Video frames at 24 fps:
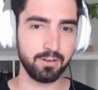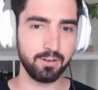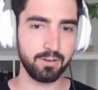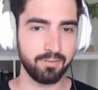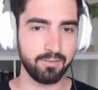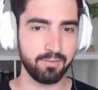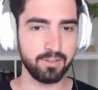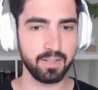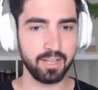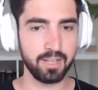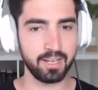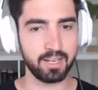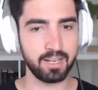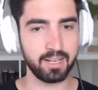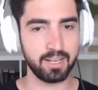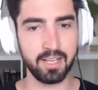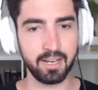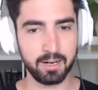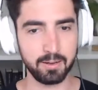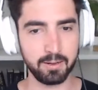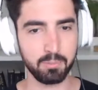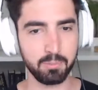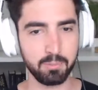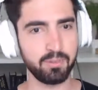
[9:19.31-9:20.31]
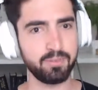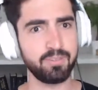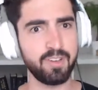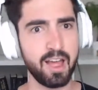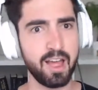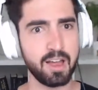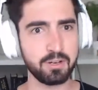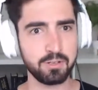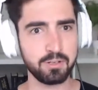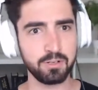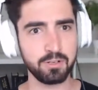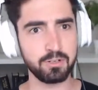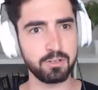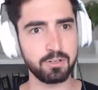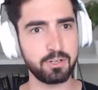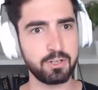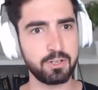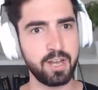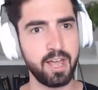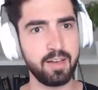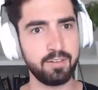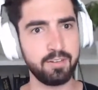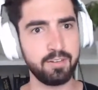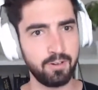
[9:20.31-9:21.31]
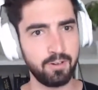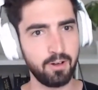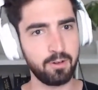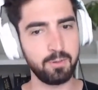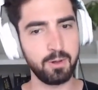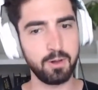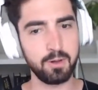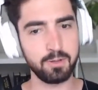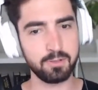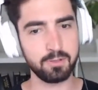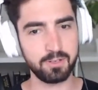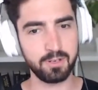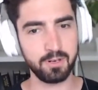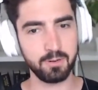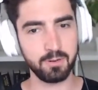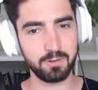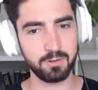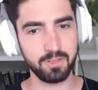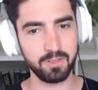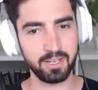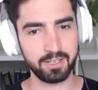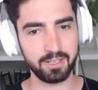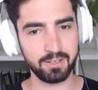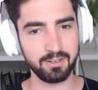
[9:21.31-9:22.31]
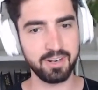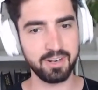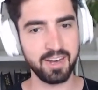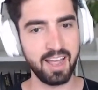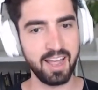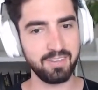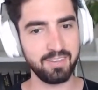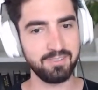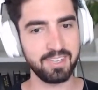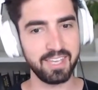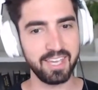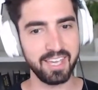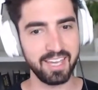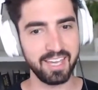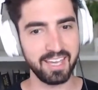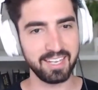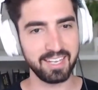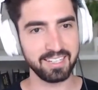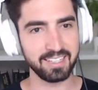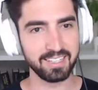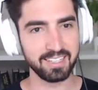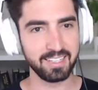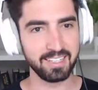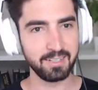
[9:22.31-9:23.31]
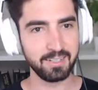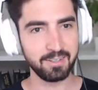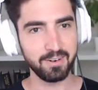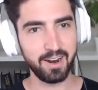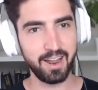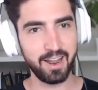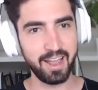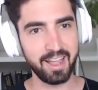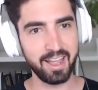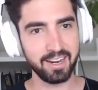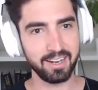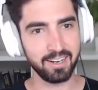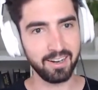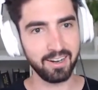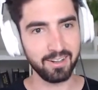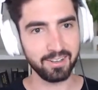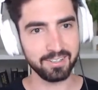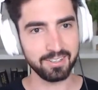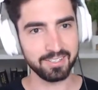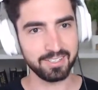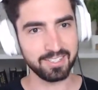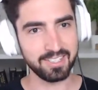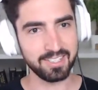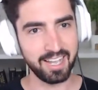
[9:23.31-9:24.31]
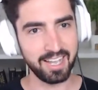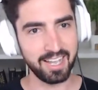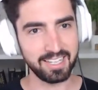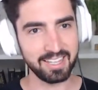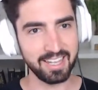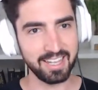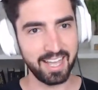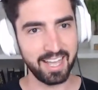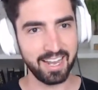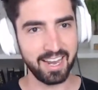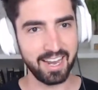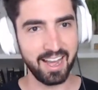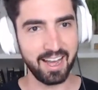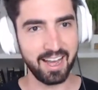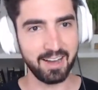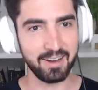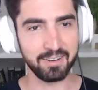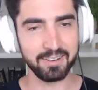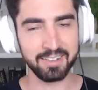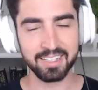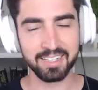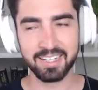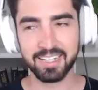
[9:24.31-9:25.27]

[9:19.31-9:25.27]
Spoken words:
I feel like a professional chef almost, you know, with your nice kit, right? All just like laid out.